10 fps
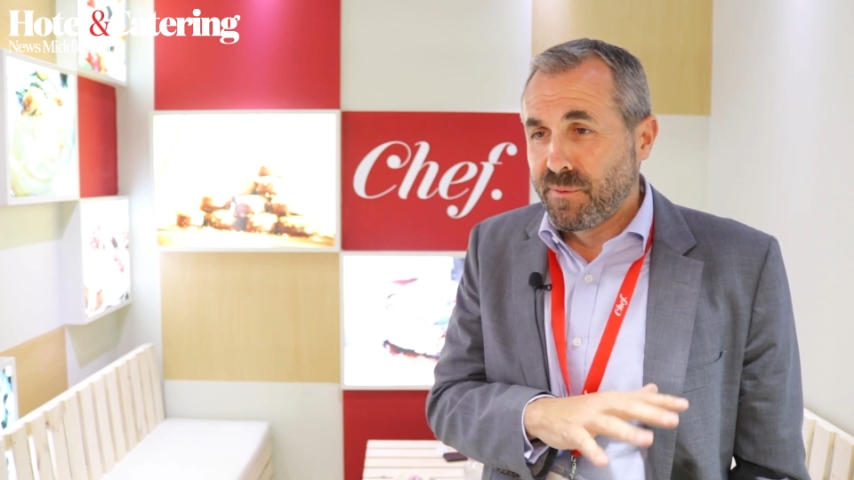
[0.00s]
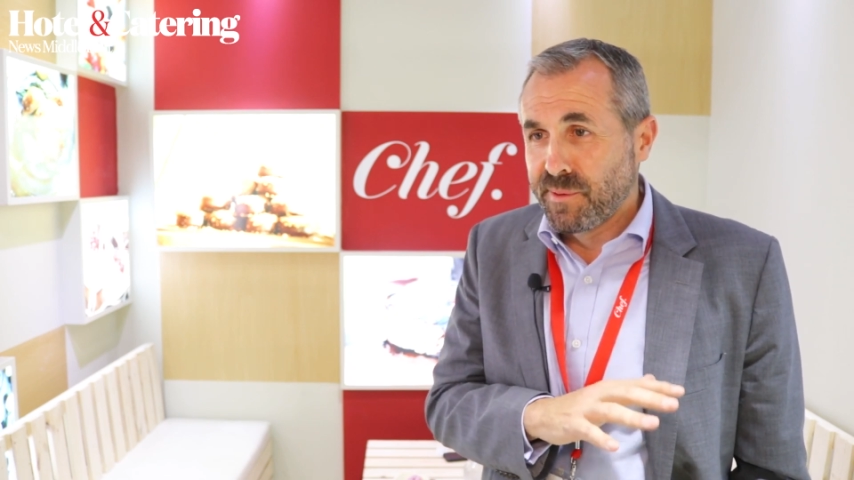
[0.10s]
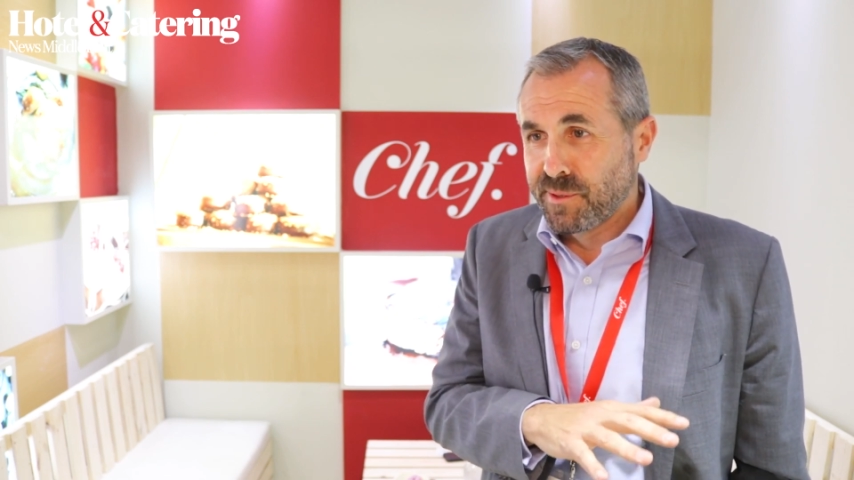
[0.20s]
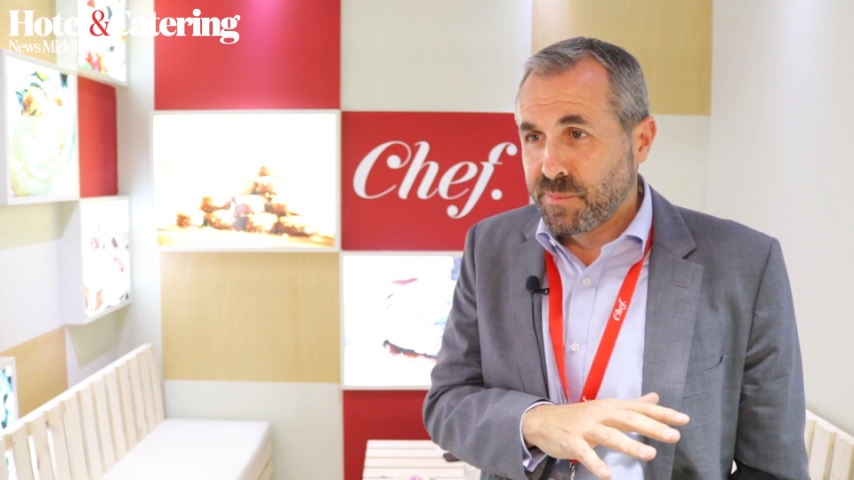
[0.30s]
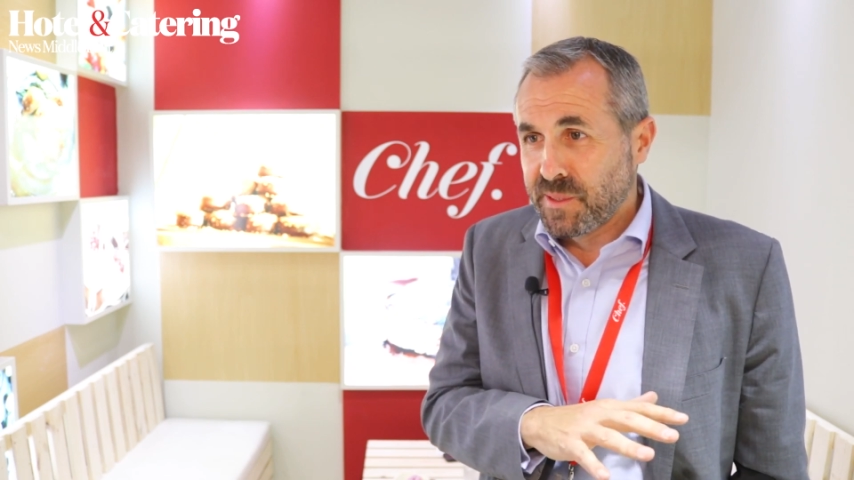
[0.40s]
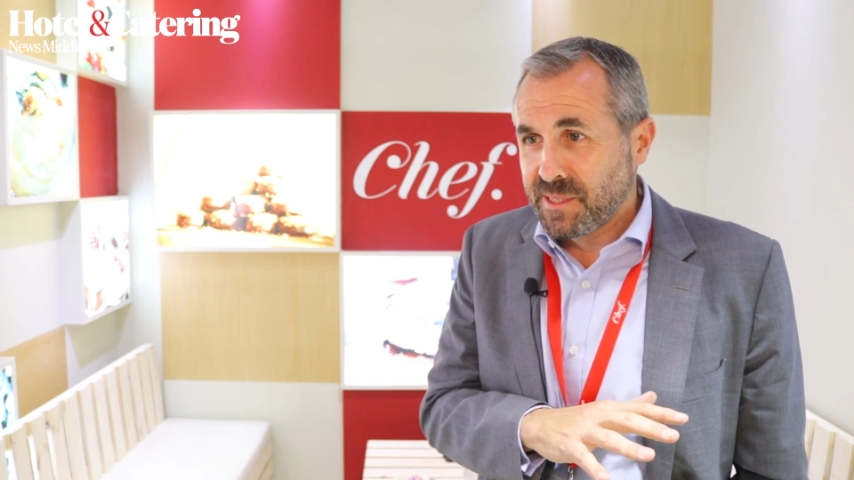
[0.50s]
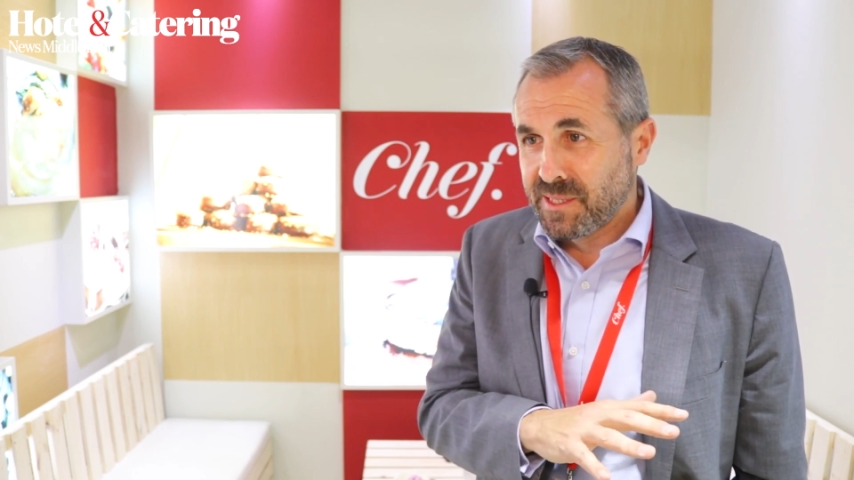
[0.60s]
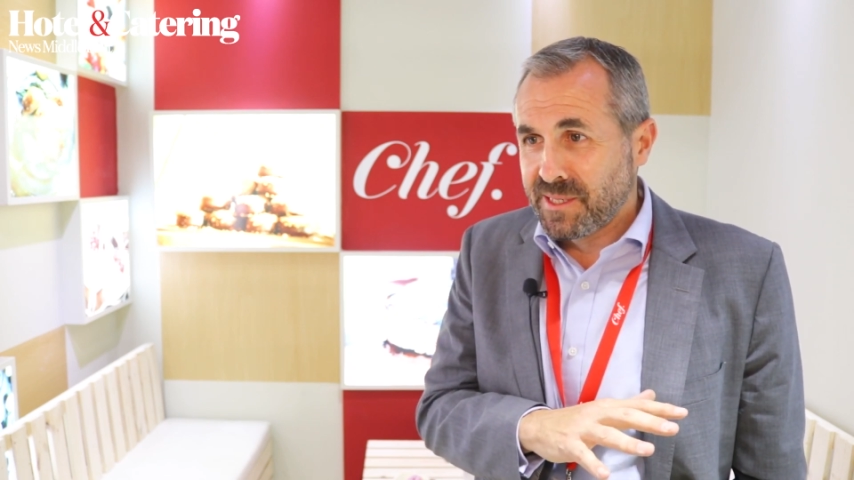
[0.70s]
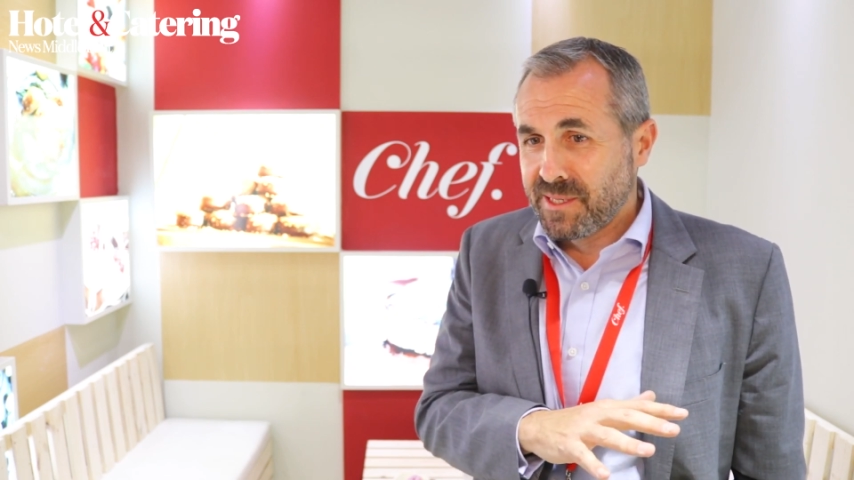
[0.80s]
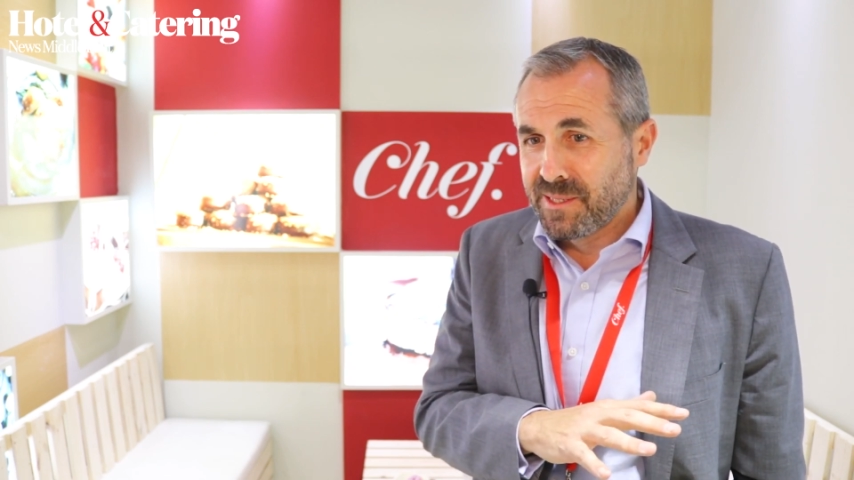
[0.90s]
from those
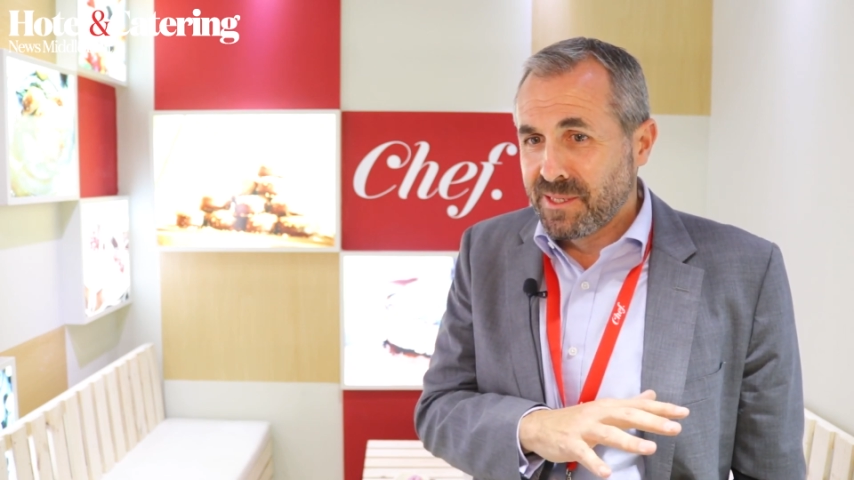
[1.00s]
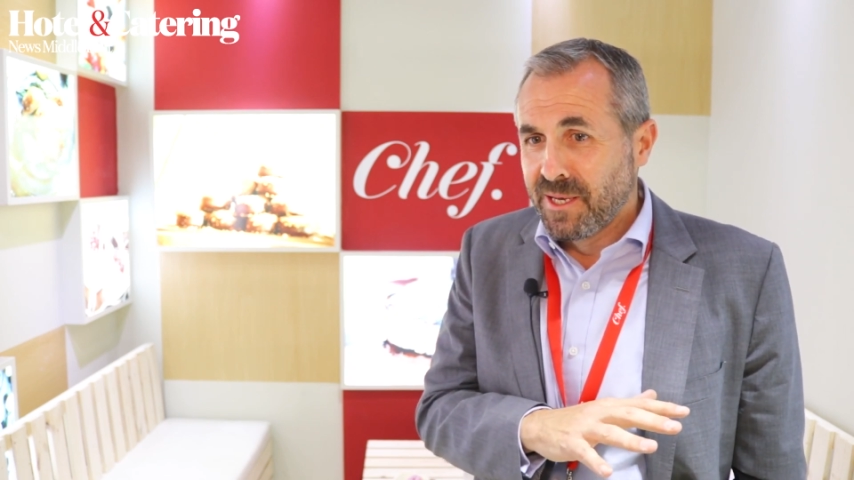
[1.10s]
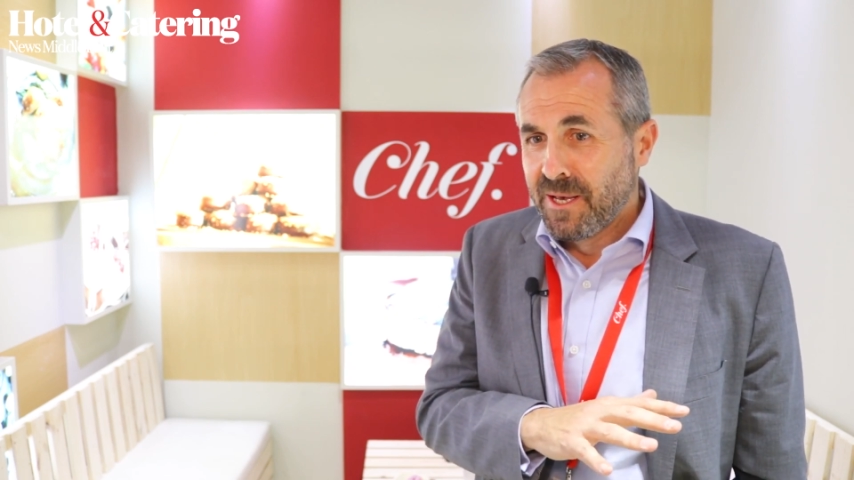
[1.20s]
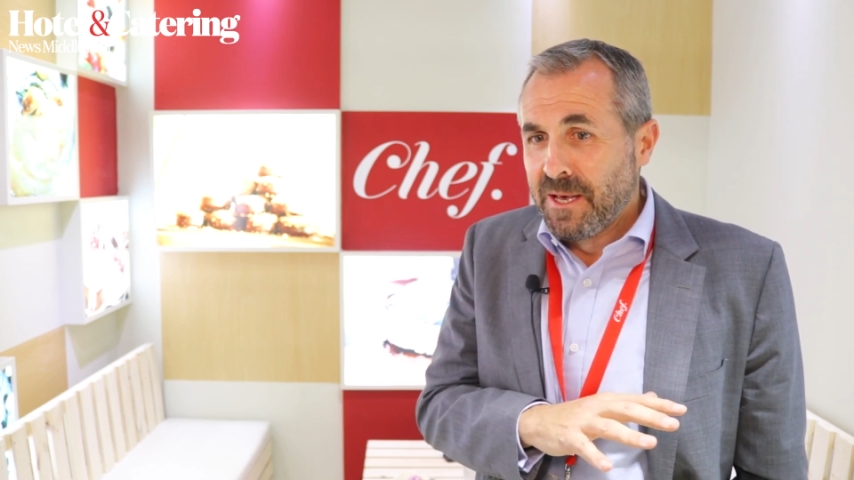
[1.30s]
businesses.